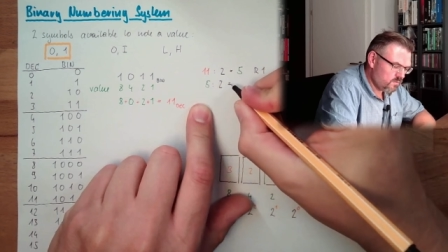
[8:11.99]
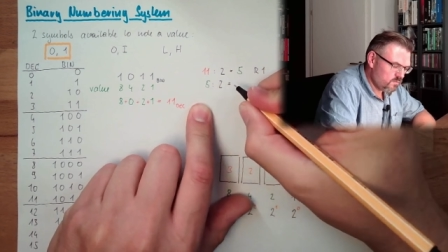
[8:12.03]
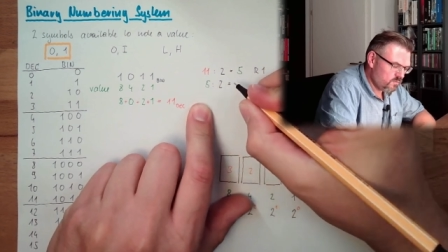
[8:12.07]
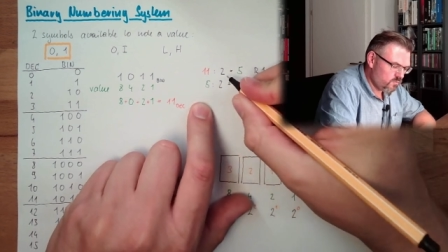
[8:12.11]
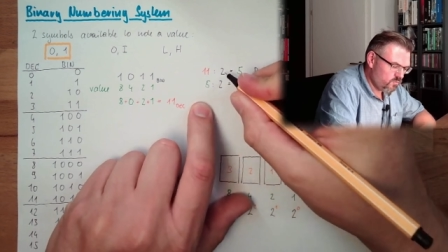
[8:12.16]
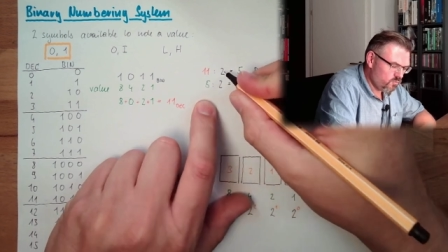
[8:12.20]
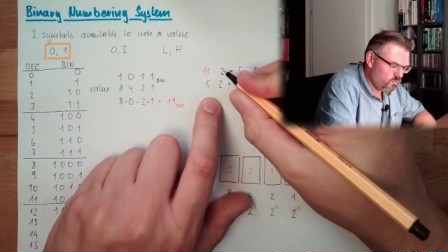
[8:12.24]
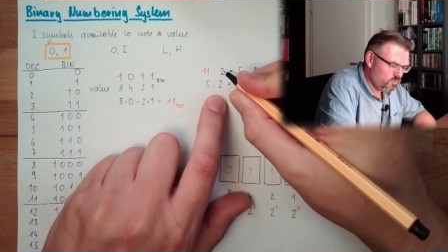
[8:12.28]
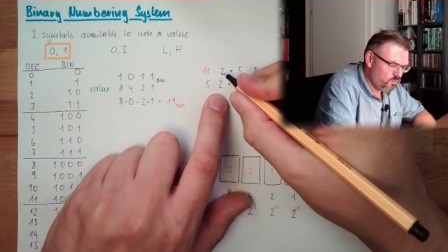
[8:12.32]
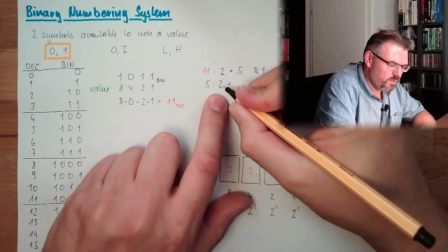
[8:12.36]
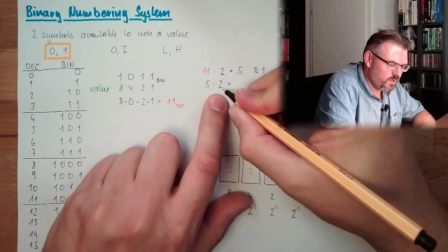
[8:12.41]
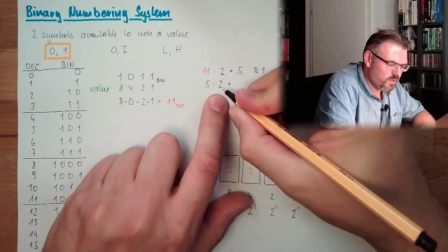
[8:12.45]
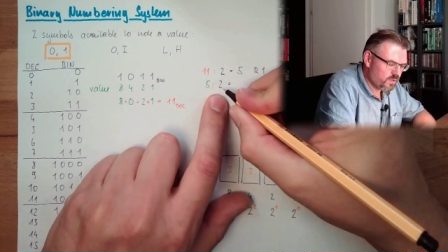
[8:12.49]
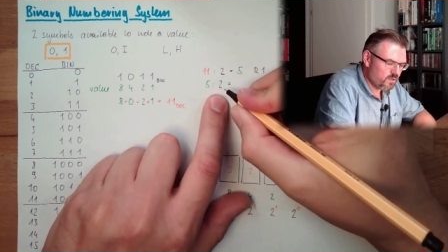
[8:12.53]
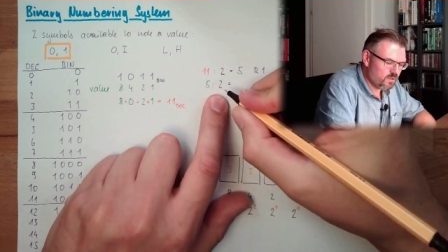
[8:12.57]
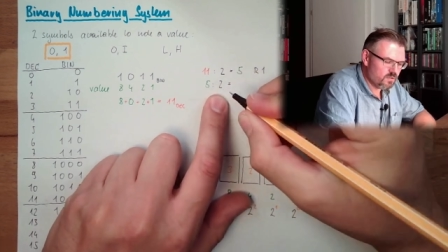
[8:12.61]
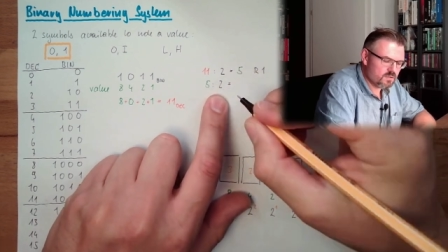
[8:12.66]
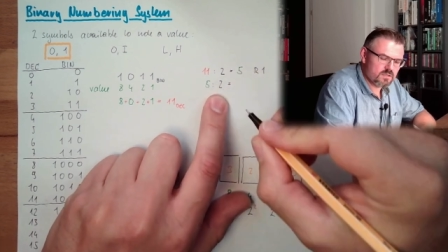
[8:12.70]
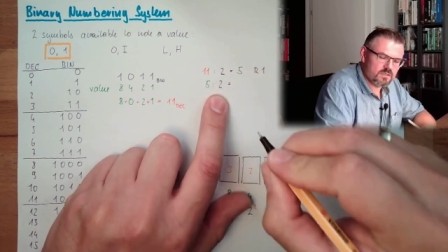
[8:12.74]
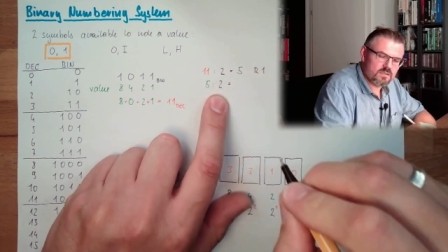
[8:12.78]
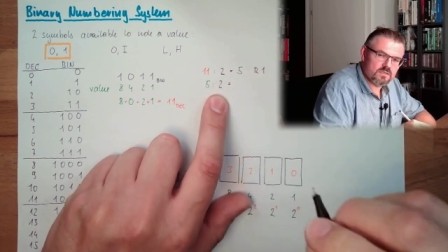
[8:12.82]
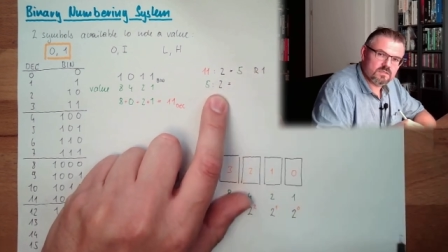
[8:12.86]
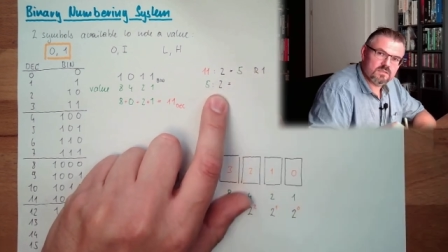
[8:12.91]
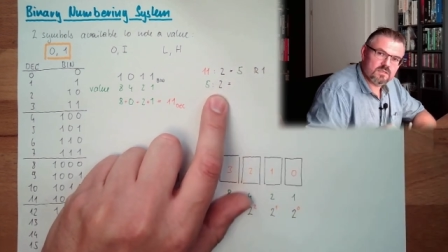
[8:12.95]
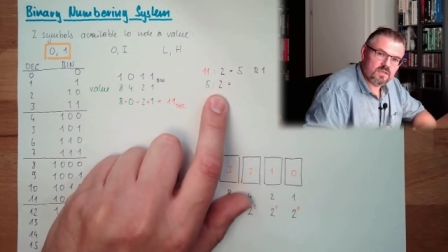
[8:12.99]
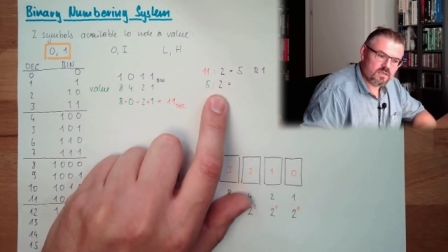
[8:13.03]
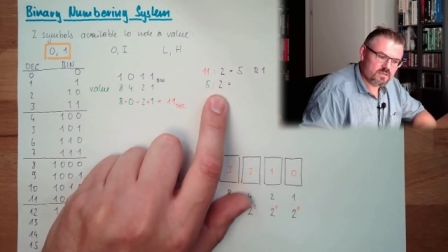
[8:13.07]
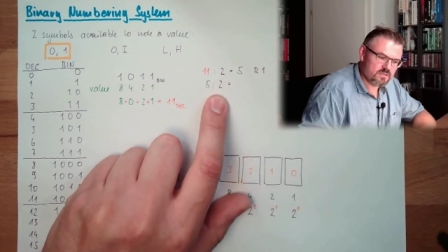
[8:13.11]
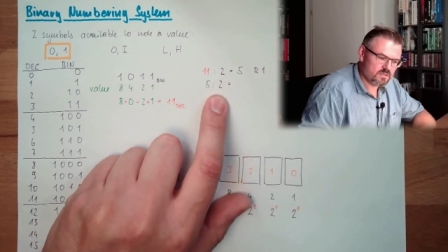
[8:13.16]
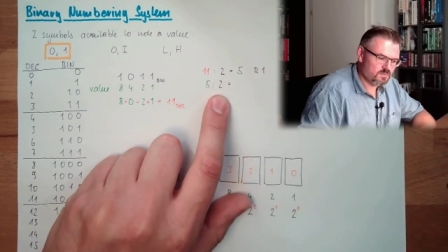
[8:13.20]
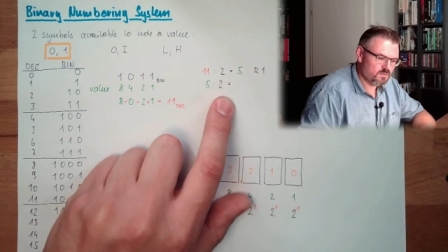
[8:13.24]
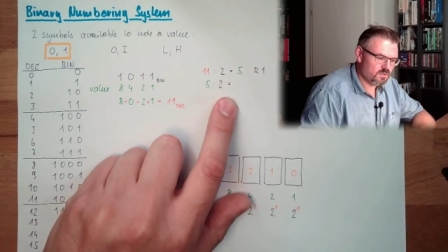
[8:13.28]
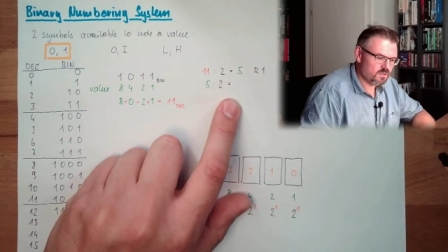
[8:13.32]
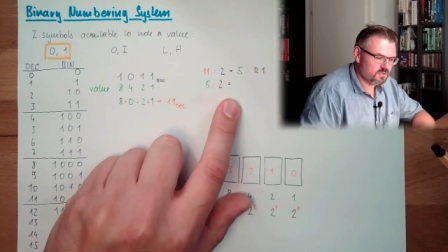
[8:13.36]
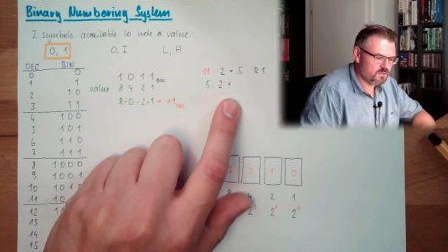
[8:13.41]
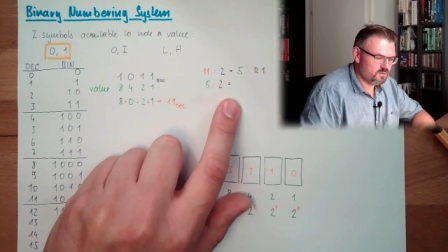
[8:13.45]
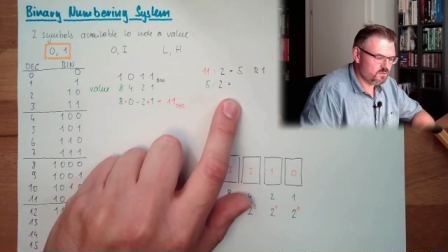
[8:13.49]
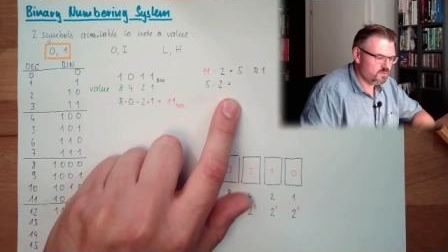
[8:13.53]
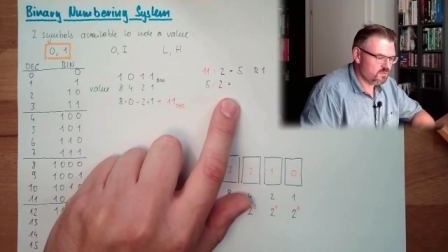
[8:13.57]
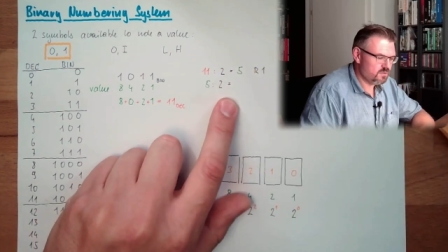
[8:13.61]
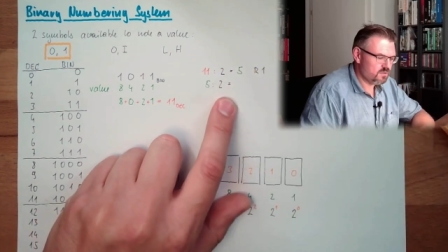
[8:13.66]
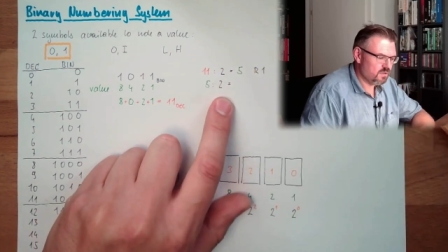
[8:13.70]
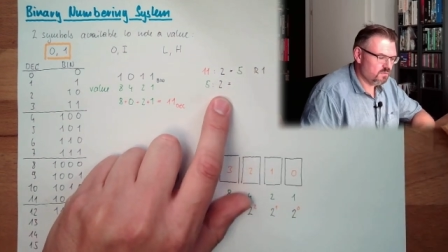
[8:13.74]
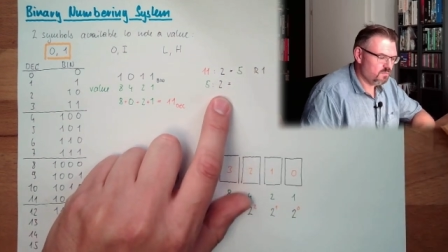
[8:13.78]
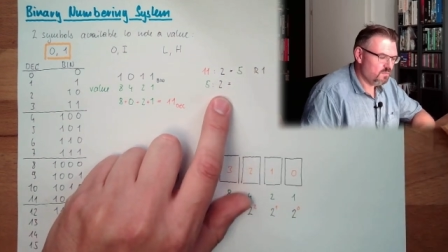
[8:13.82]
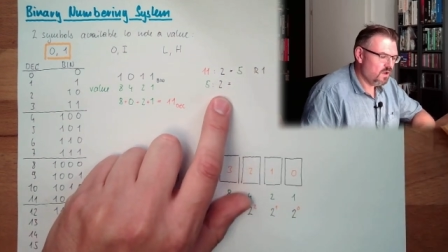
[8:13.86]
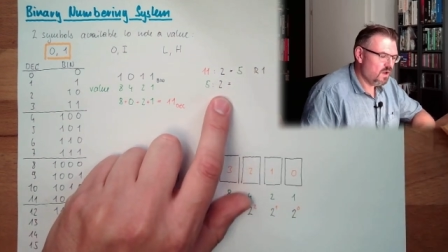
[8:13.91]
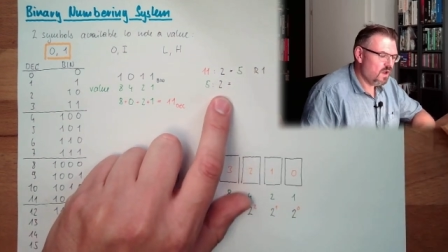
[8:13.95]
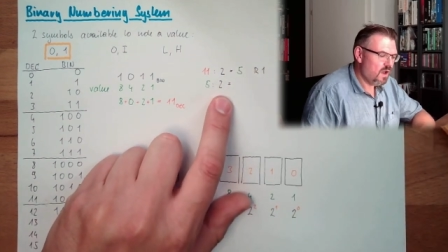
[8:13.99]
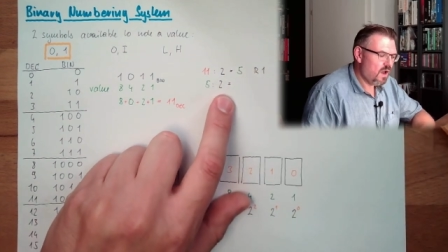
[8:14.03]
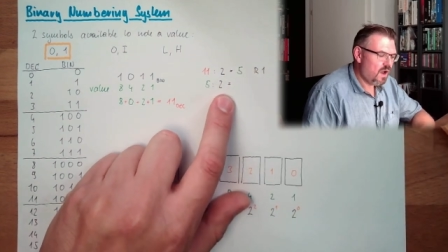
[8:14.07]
2 because it's decimal system.